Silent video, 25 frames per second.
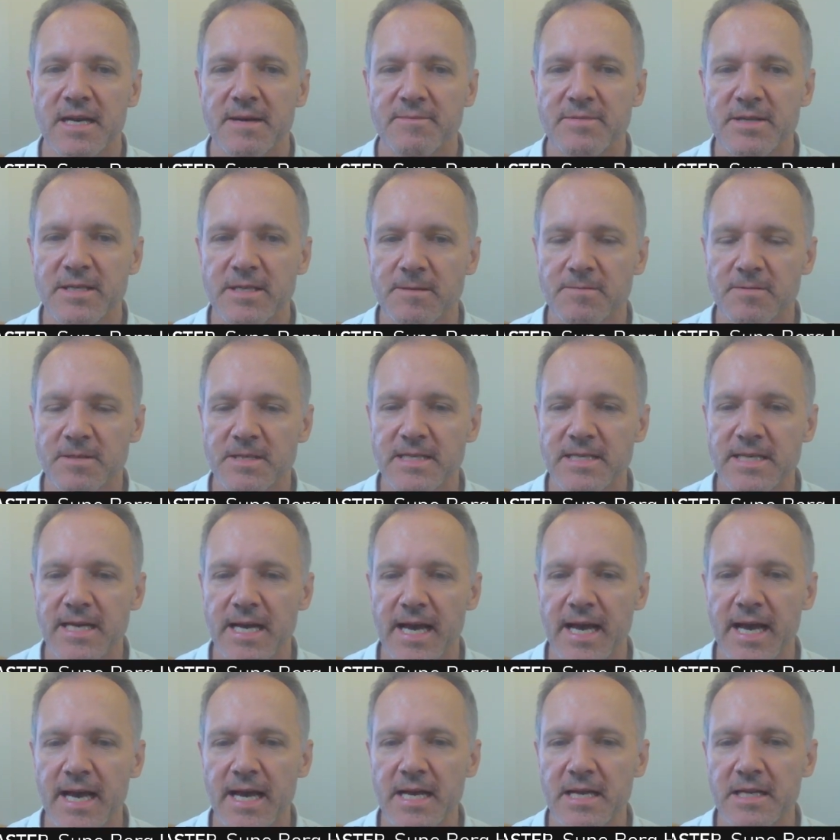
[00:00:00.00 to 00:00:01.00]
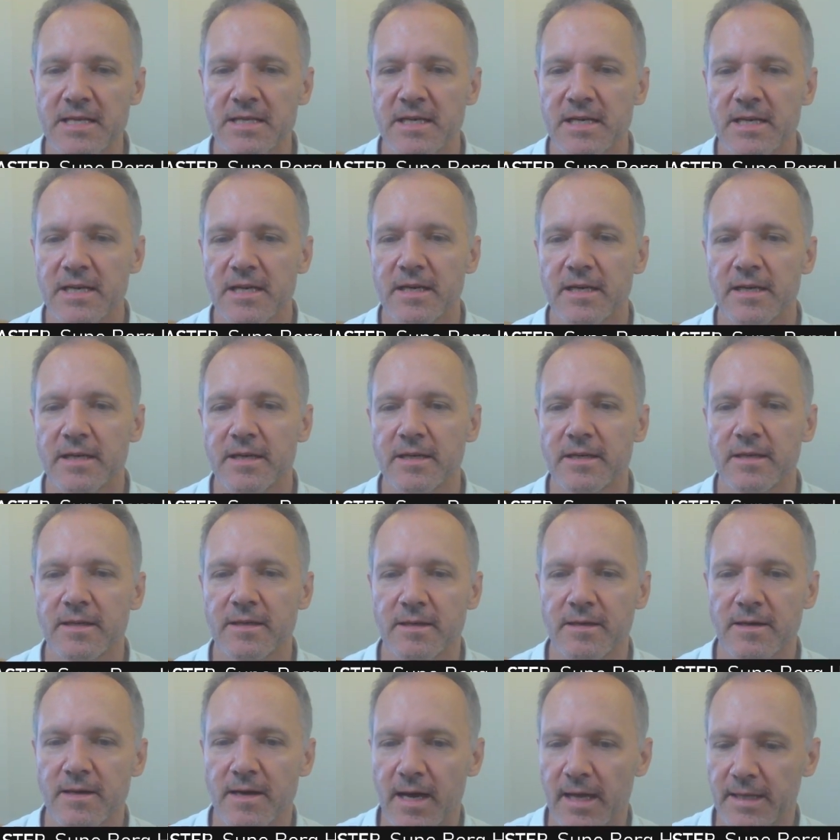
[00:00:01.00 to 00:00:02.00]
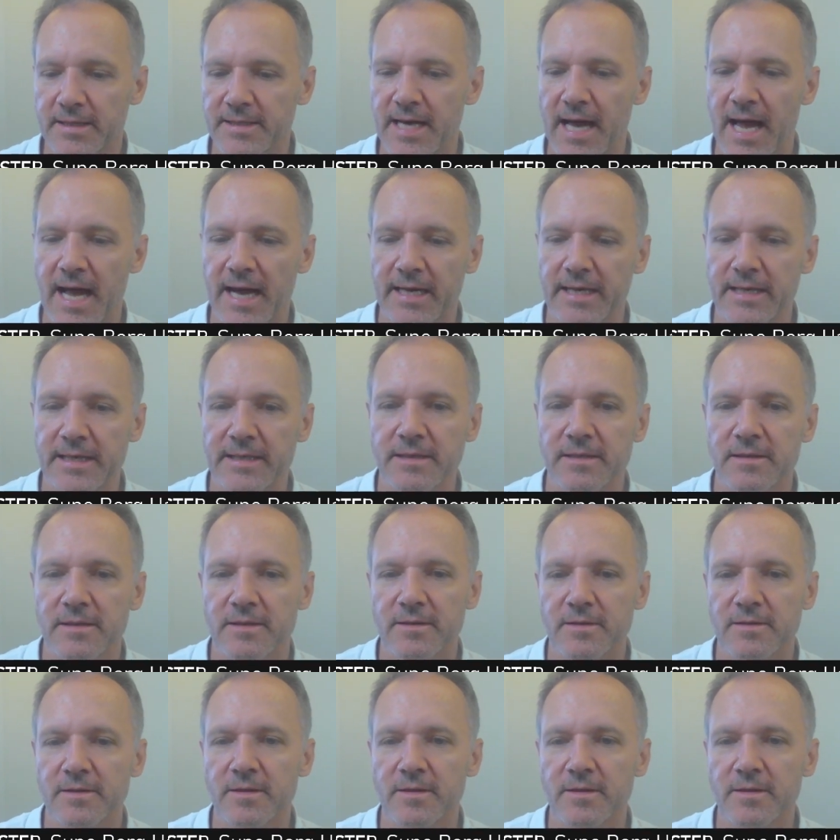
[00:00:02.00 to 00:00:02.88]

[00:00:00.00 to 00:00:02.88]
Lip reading: Bishop c8, attacking